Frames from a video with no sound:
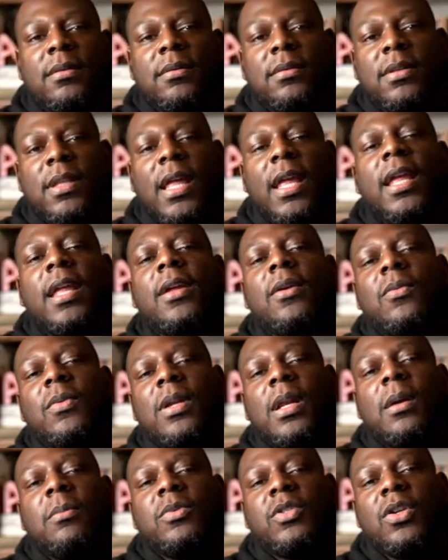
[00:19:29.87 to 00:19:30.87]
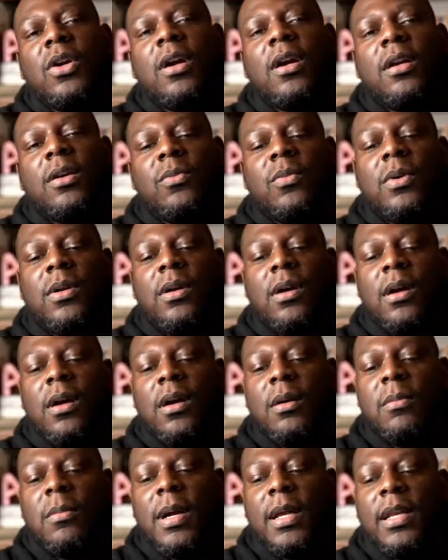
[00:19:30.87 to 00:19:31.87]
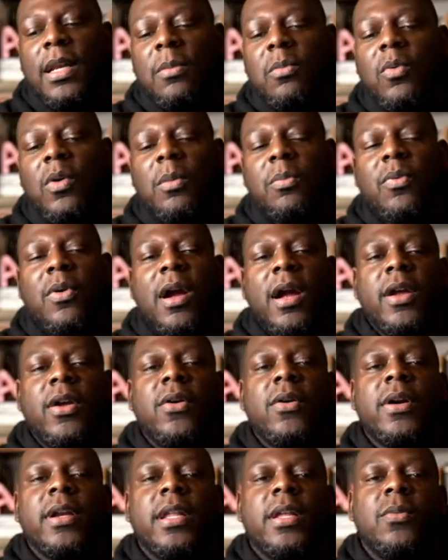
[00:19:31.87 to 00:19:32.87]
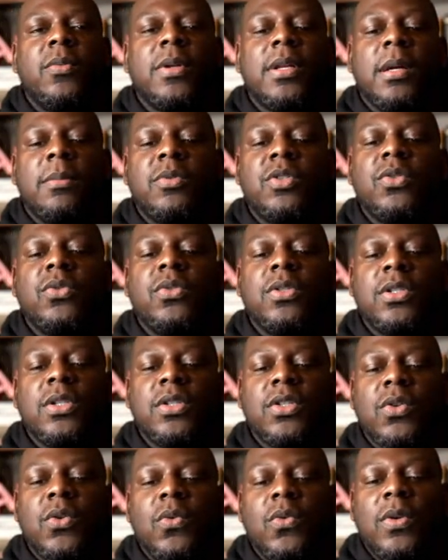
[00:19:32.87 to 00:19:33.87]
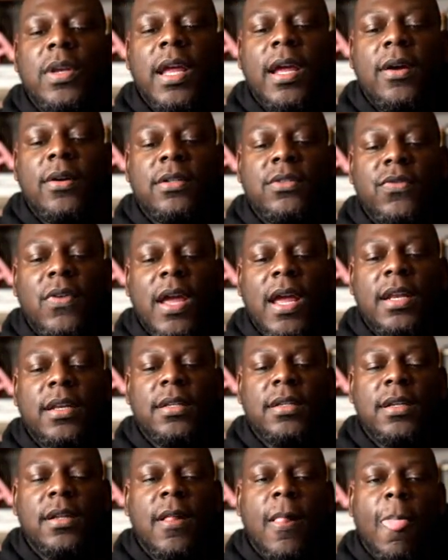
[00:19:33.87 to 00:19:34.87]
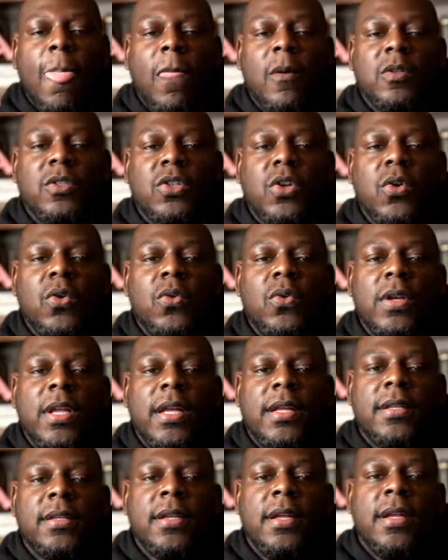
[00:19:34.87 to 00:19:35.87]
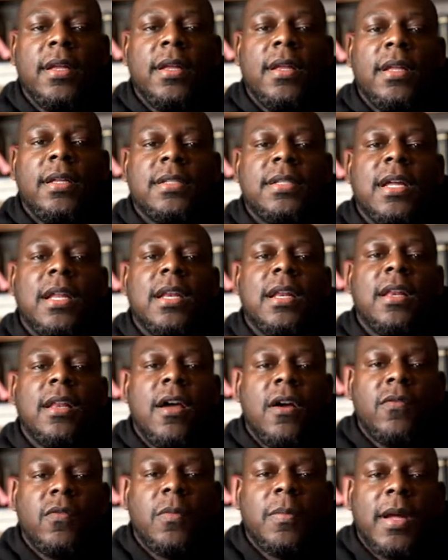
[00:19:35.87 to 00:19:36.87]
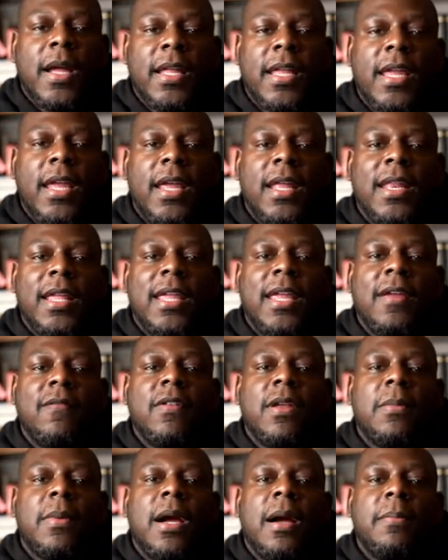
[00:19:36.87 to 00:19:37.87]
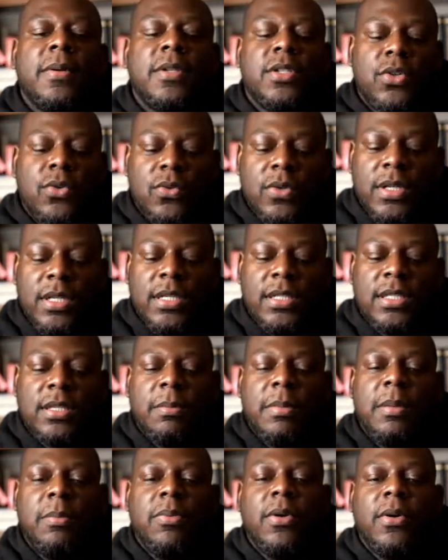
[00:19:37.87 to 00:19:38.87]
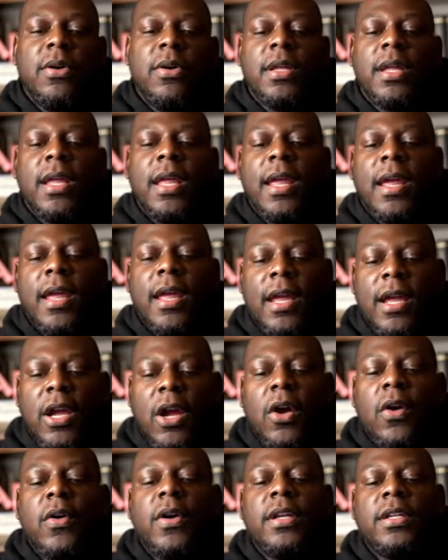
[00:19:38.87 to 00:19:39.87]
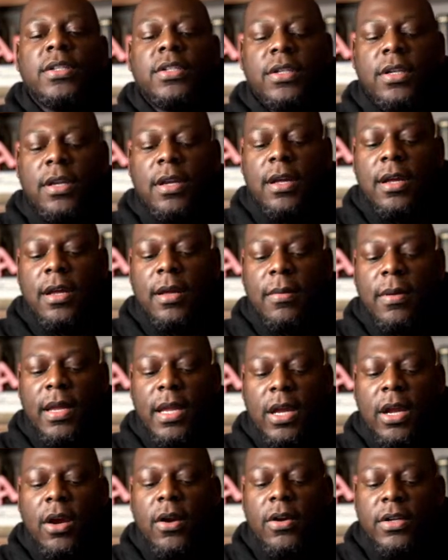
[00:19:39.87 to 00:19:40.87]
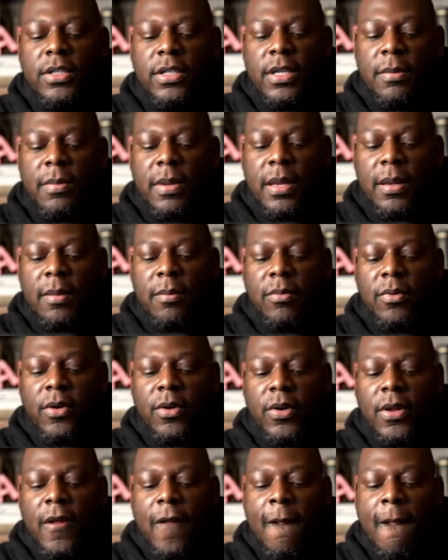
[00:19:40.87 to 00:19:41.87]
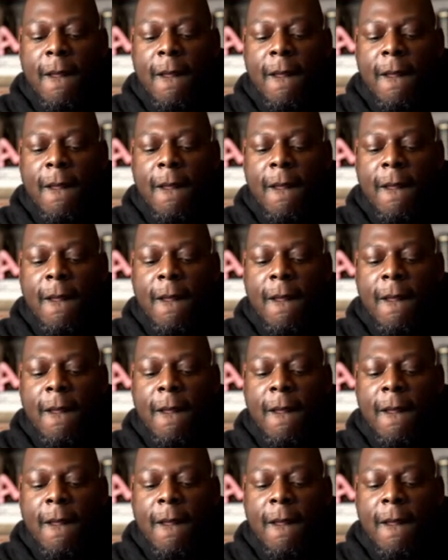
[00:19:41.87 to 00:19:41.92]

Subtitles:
thing when I'm my number one priority when I'm choosing the school now, is find a school that is going to love on my kid and give them opportunities to be brilliant, and encourage them being brilliant.